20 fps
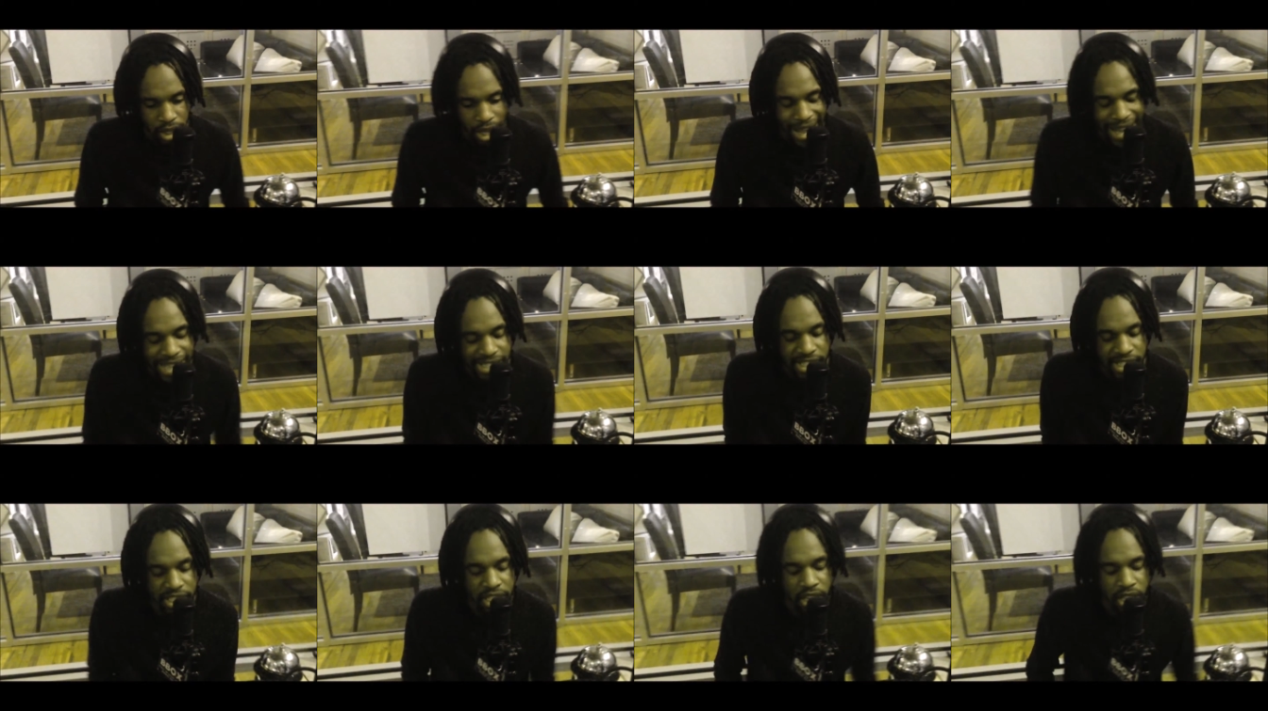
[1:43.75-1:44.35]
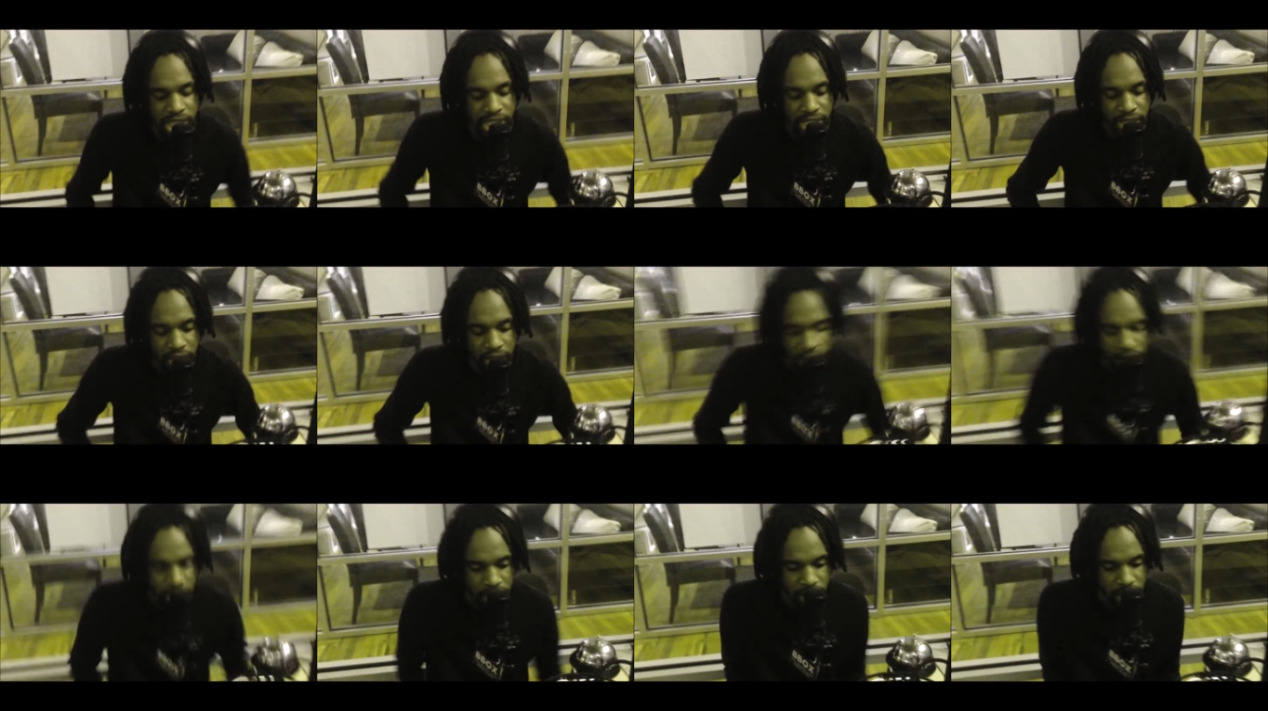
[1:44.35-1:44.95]
I see
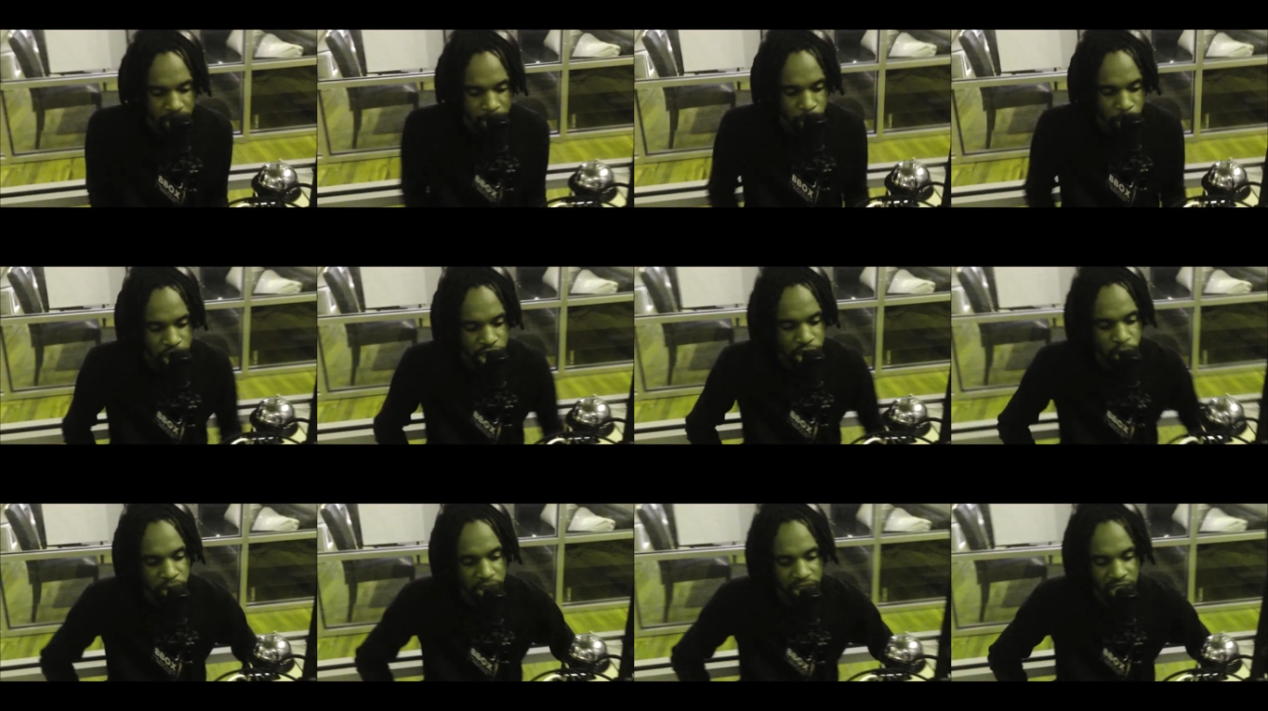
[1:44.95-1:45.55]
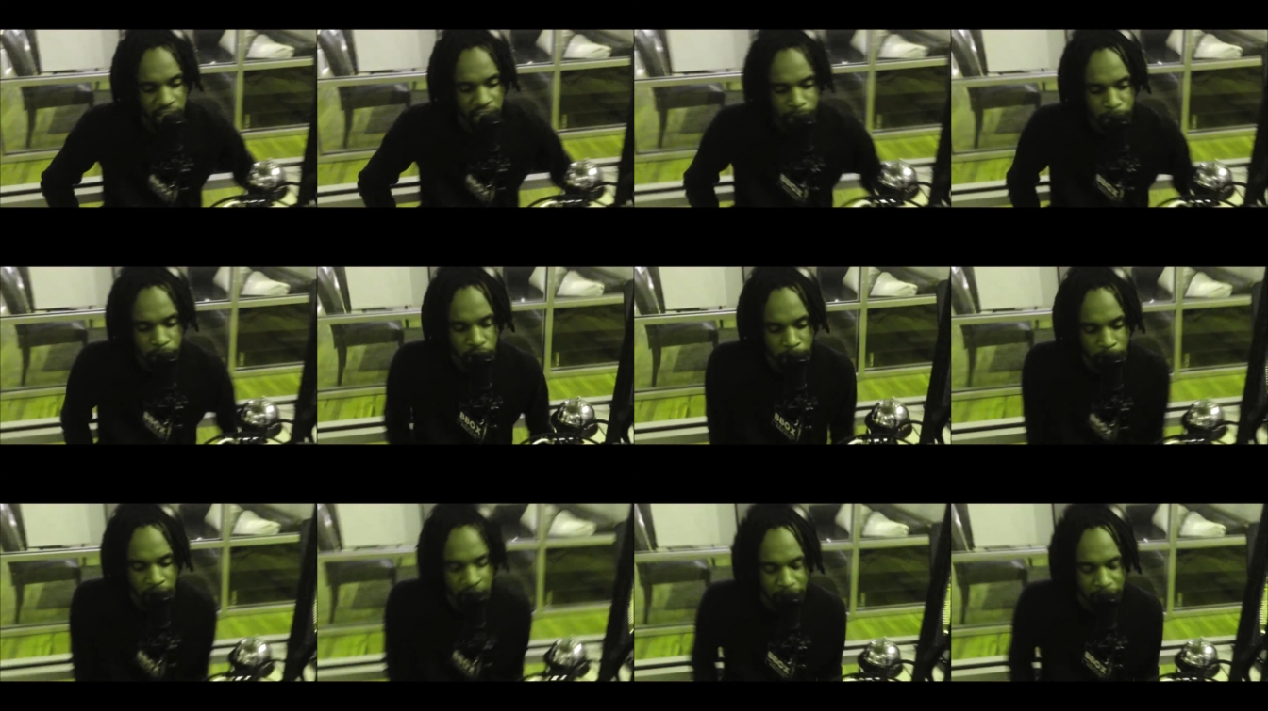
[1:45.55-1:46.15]
nothing but the shooting of
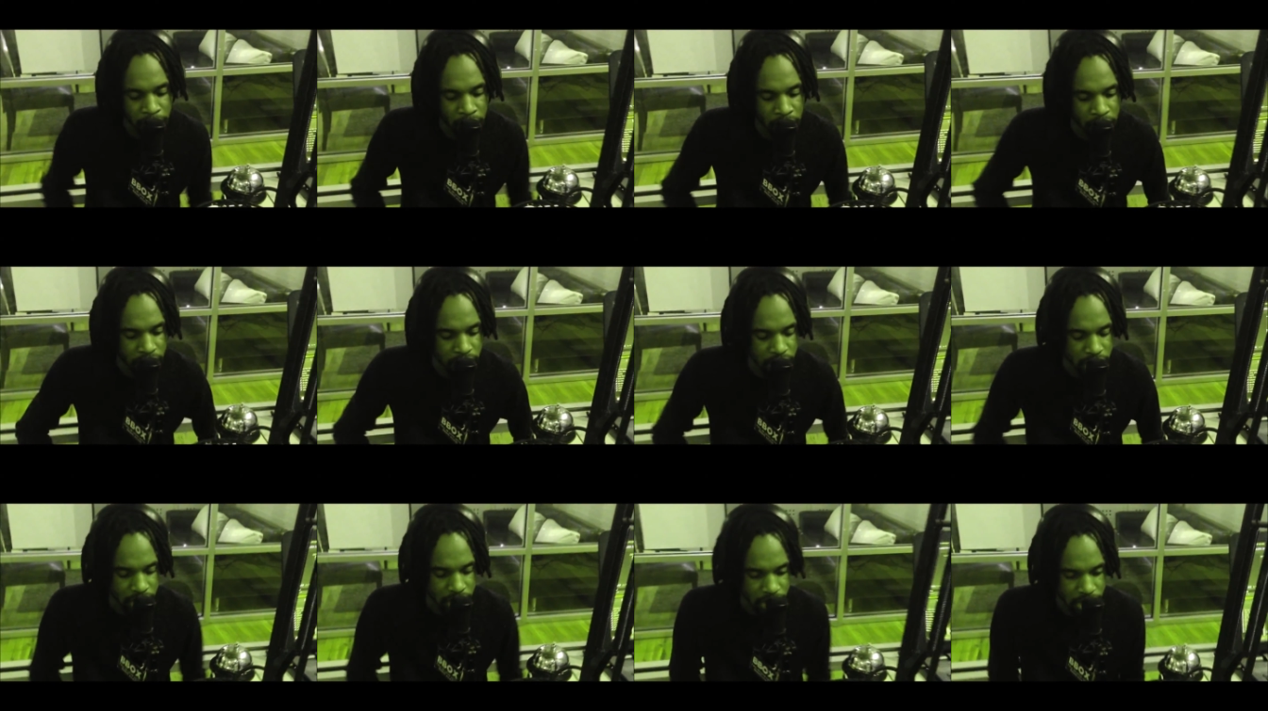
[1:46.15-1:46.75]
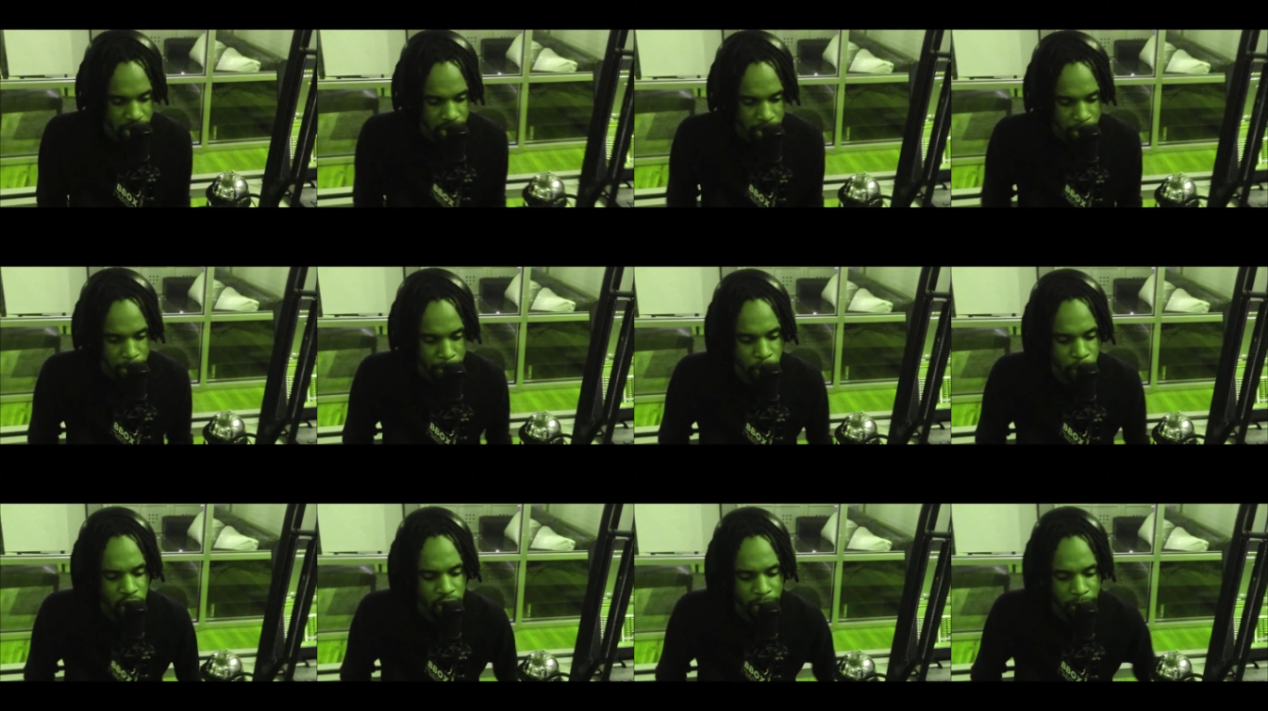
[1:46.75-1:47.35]
fear, black man.
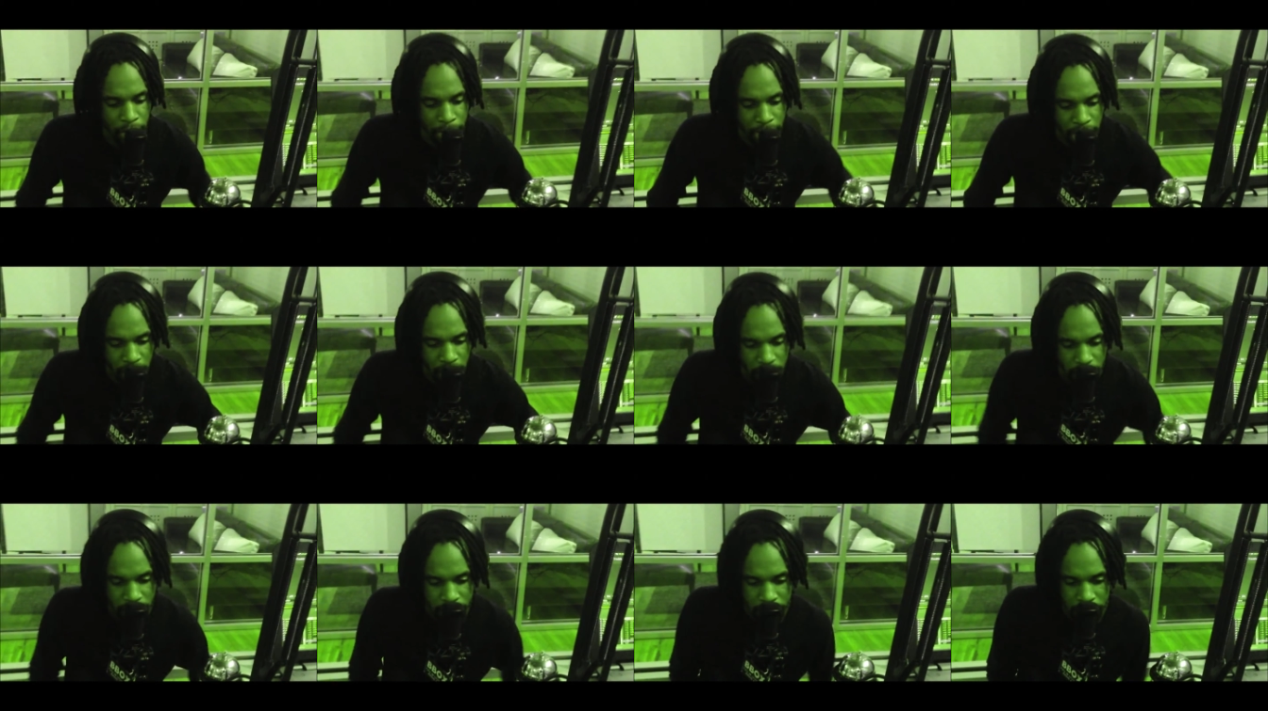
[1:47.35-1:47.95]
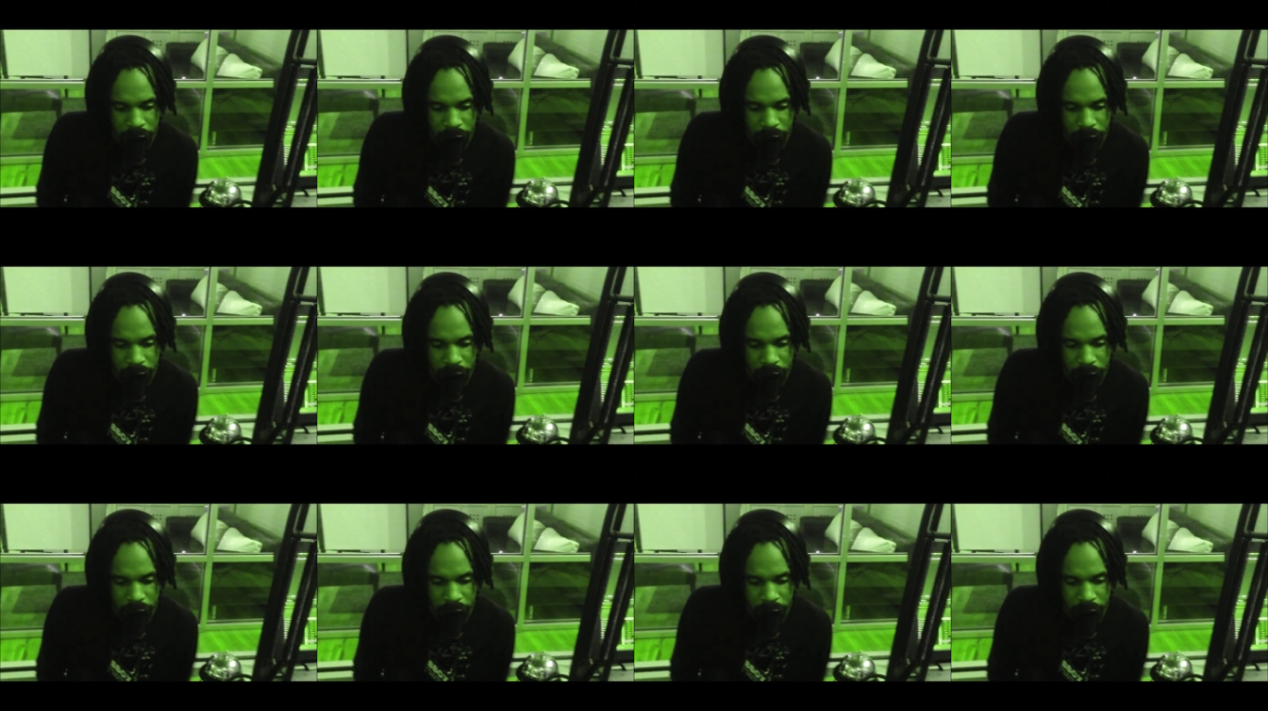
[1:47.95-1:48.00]
Burn Babylon.